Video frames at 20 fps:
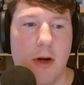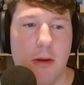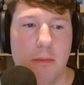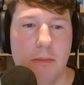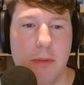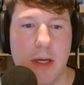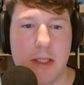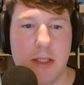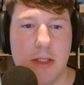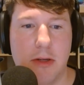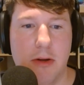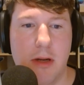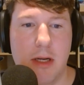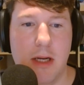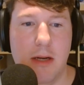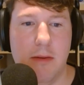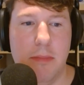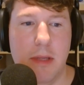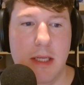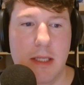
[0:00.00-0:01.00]
art blocks
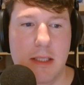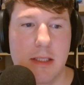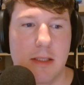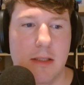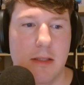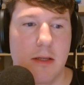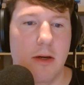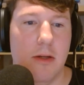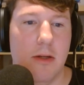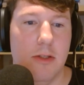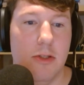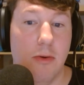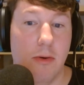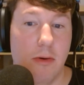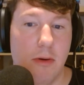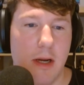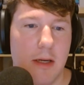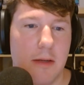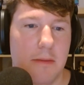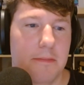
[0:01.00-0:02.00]
curated piece called
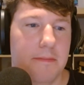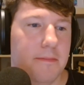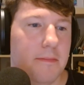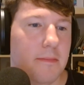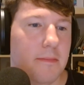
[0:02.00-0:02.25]
Torrent,